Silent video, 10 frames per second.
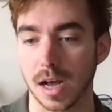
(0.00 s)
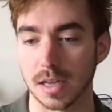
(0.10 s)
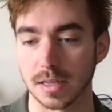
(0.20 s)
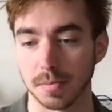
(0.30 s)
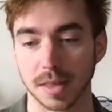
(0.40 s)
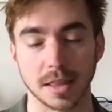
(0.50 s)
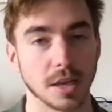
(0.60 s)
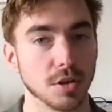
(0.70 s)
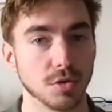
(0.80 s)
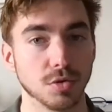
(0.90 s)
something that
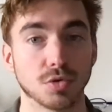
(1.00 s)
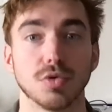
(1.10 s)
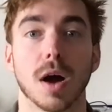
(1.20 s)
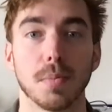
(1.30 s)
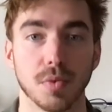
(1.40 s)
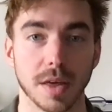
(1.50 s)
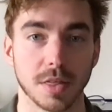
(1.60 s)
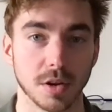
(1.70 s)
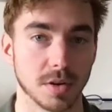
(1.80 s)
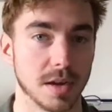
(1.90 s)
you grew up with,
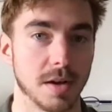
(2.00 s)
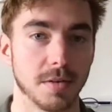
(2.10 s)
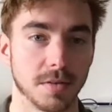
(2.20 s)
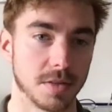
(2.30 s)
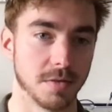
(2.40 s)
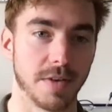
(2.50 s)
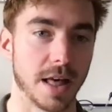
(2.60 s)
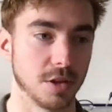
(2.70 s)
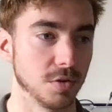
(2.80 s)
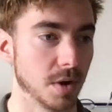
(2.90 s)
the
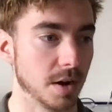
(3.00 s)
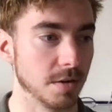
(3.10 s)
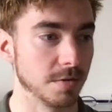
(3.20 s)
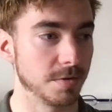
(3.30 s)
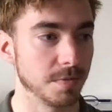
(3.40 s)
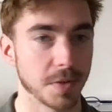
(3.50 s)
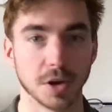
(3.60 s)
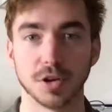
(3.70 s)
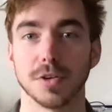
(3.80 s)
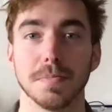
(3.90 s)
value of a
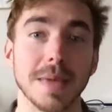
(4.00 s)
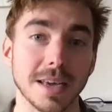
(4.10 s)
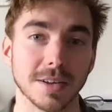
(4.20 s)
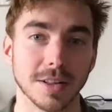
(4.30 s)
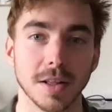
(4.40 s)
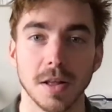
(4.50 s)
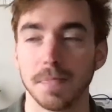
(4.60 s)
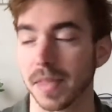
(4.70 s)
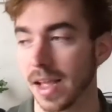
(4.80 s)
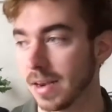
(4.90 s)
good meal
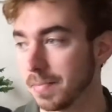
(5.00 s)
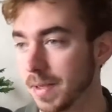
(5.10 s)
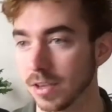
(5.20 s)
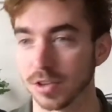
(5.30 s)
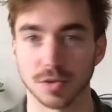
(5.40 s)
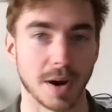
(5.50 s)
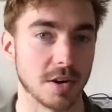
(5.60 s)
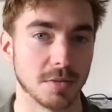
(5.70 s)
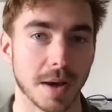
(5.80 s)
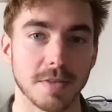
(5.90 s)
and being
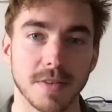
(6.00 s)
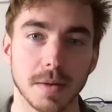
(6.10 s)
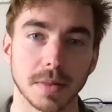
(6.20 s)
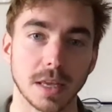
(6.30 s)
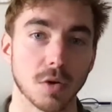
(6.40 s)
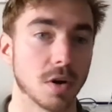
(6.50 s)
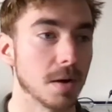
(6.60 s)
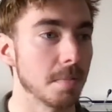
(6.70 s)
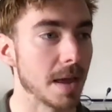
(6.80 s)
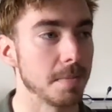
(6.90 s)
surrounded by family, or it
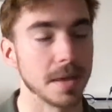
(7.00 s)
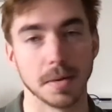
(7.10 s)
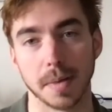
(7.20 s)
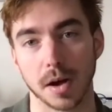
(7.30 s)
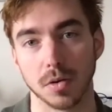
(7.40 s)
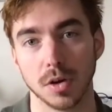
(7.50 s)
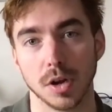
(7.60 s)
might be about